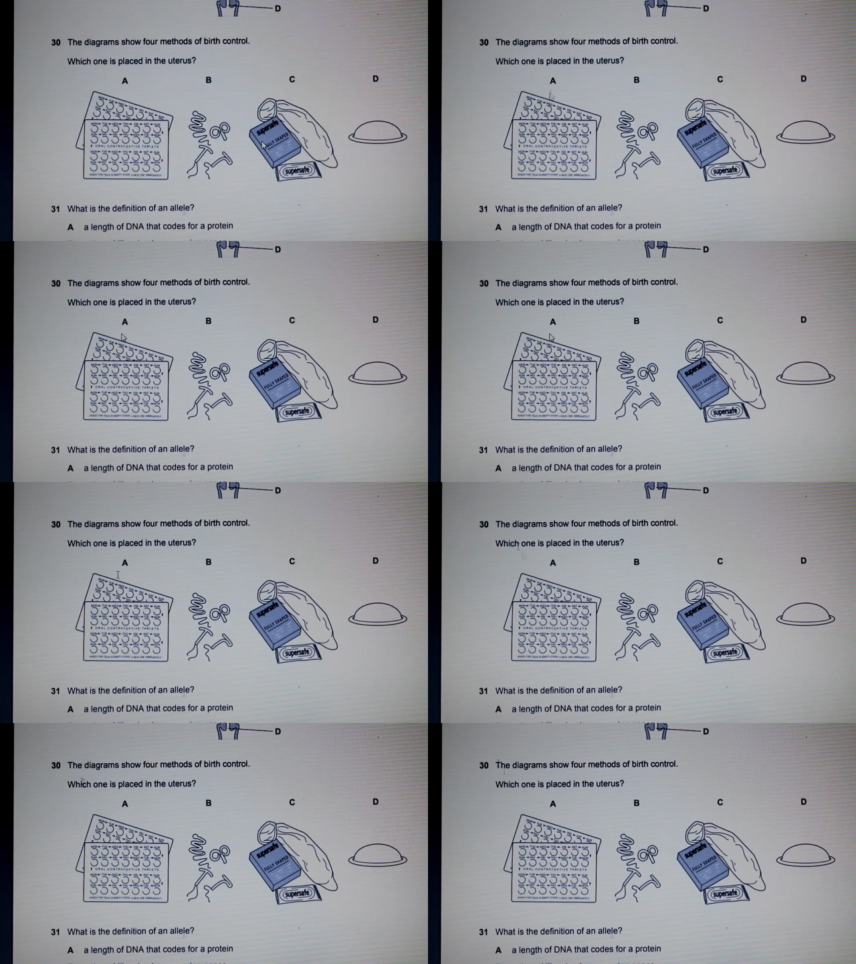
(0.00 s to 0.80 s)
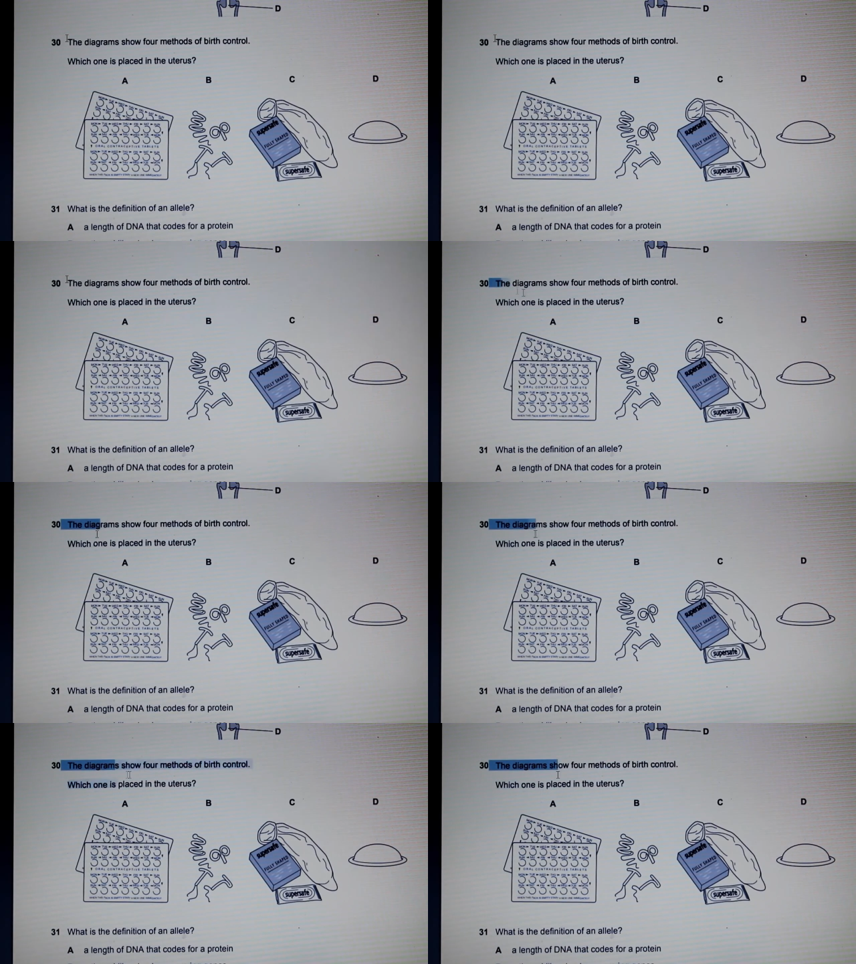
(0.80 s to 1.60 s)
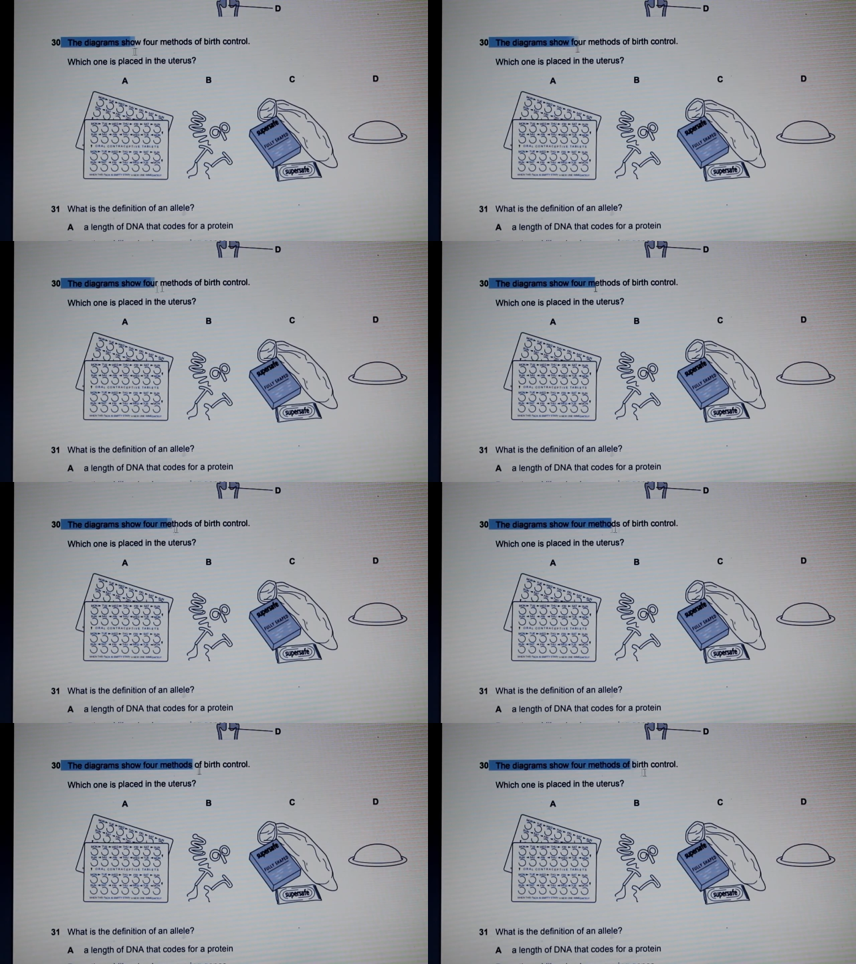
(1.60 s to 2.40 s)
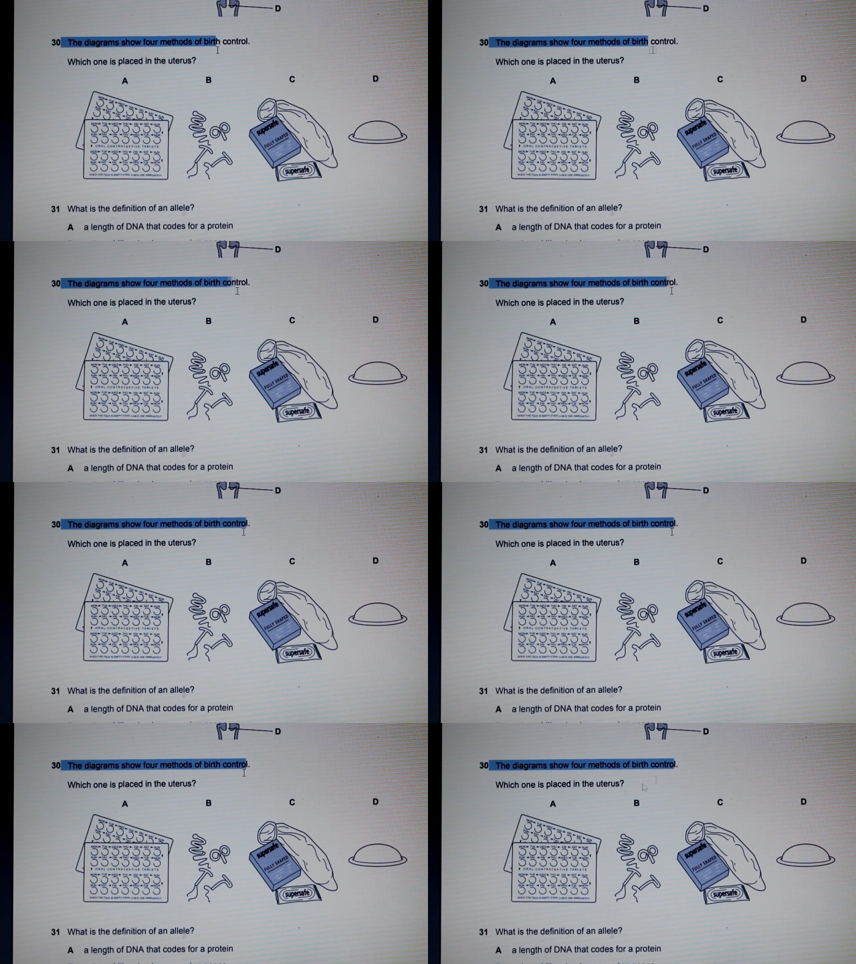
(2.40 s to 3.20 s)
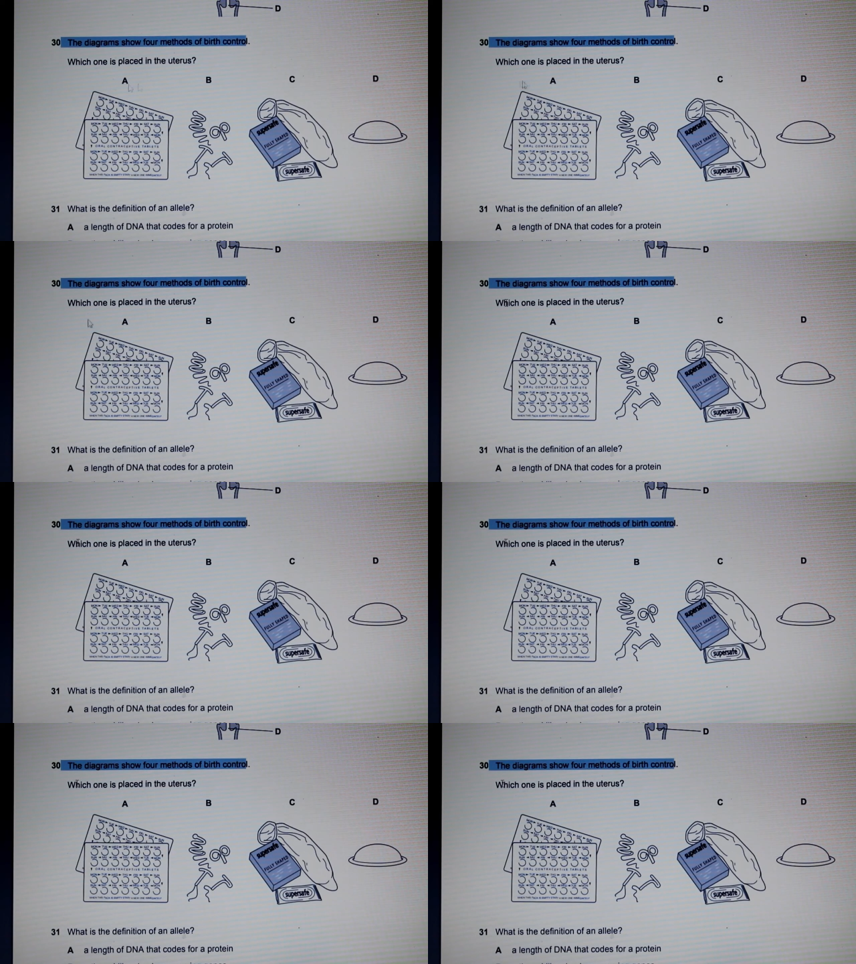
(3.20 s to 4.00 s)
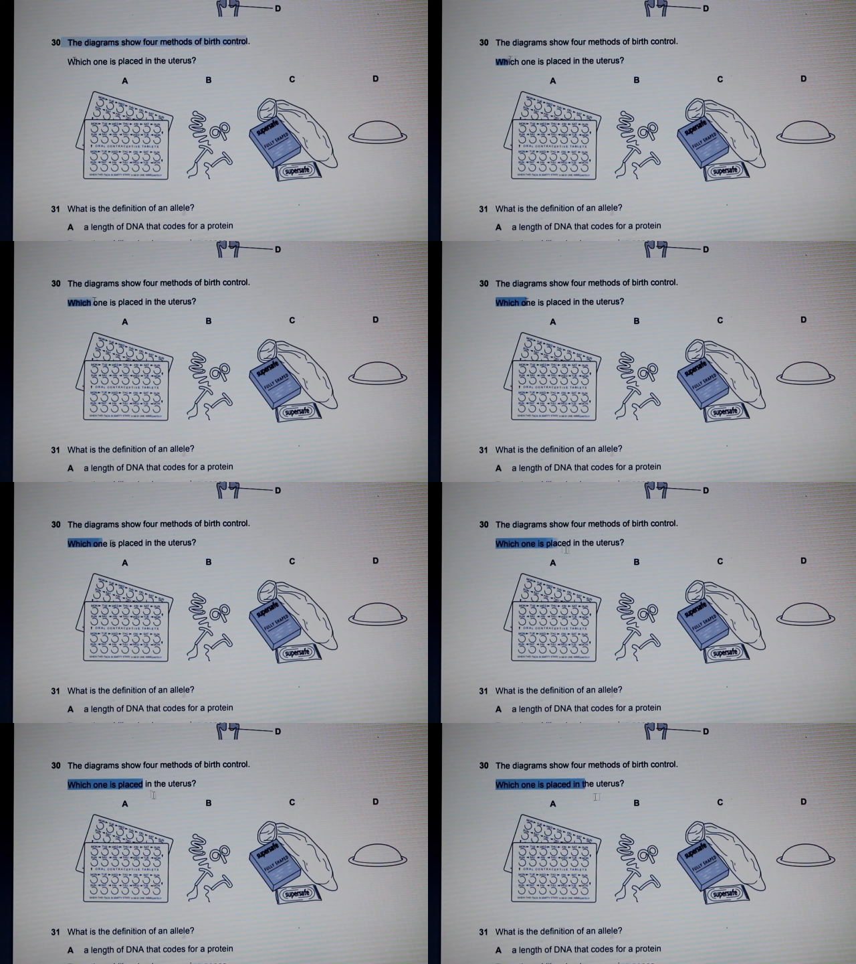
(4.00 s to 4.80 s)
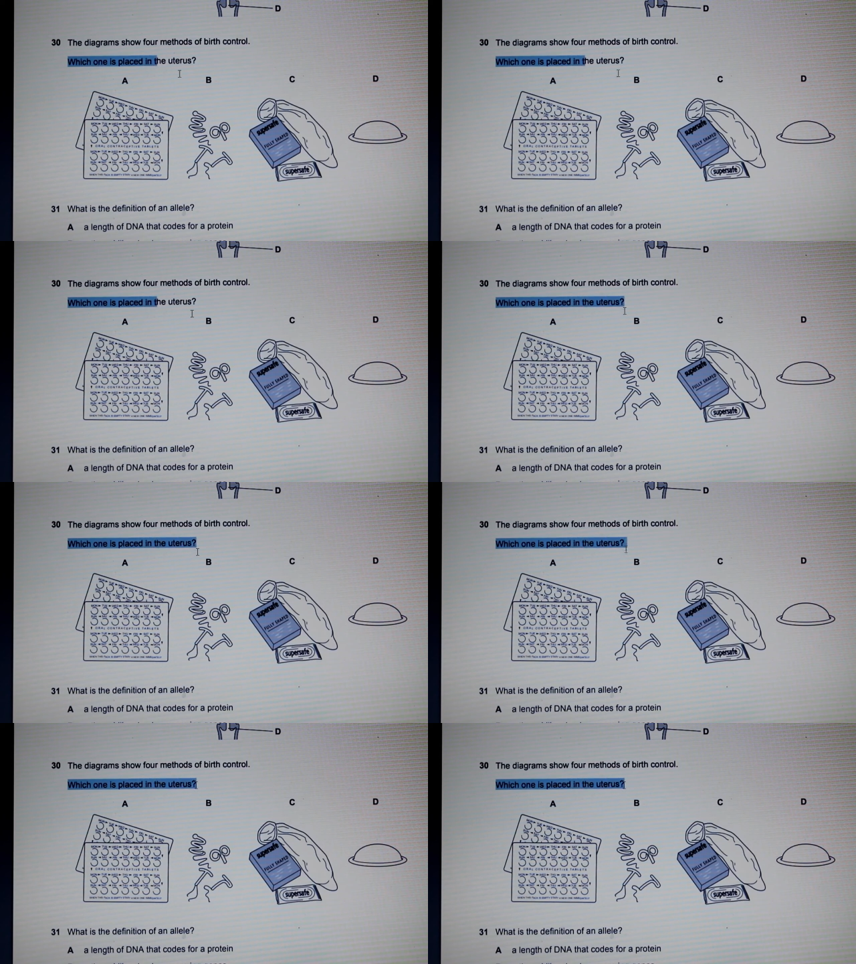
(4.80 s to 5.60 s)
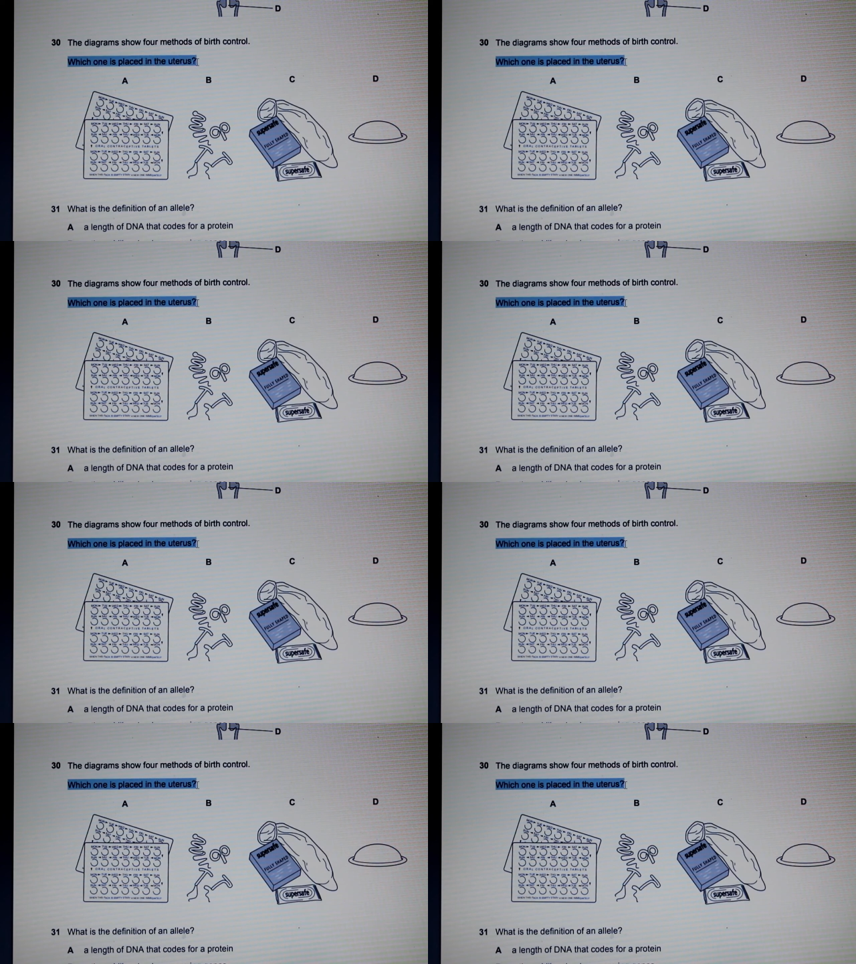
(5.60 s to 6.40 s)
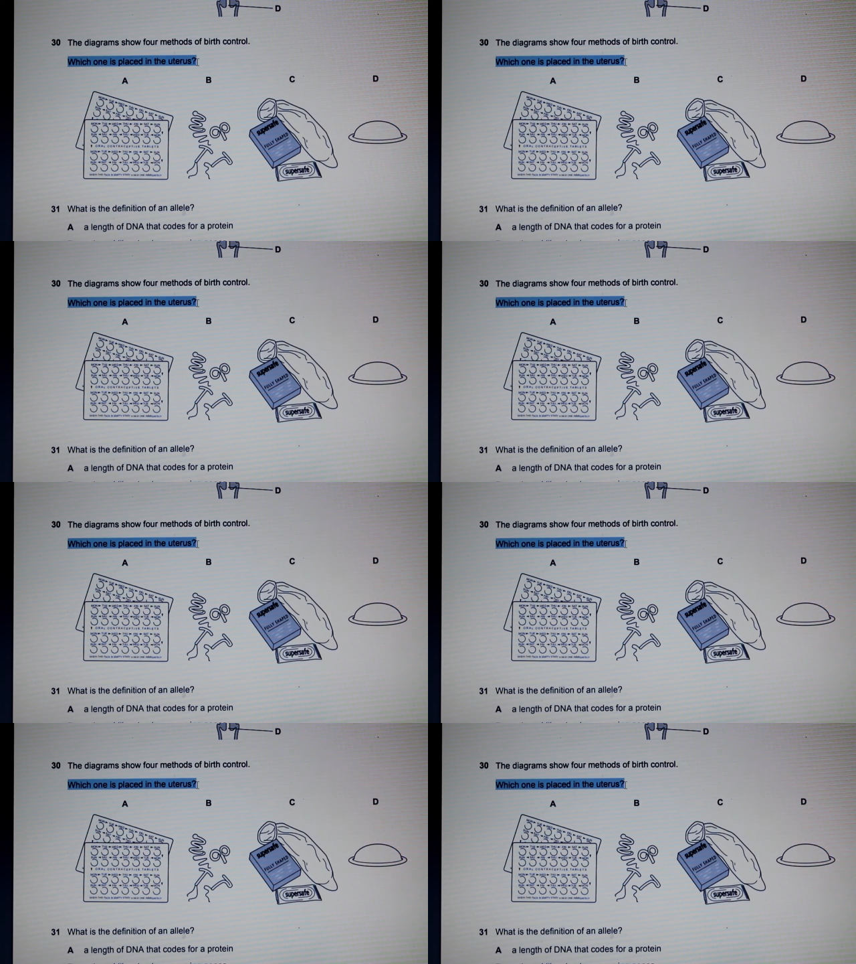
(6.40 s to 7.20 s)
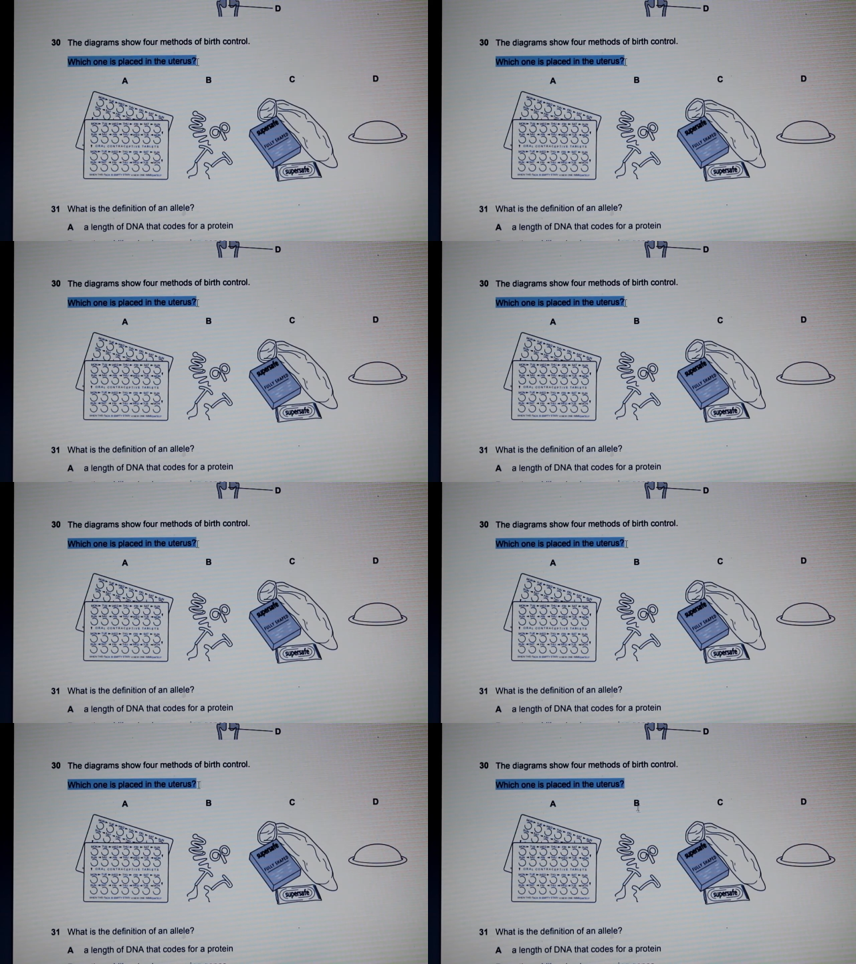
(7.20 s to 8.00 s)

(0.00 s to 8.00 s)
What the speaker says: Nobody's mouth can be seen.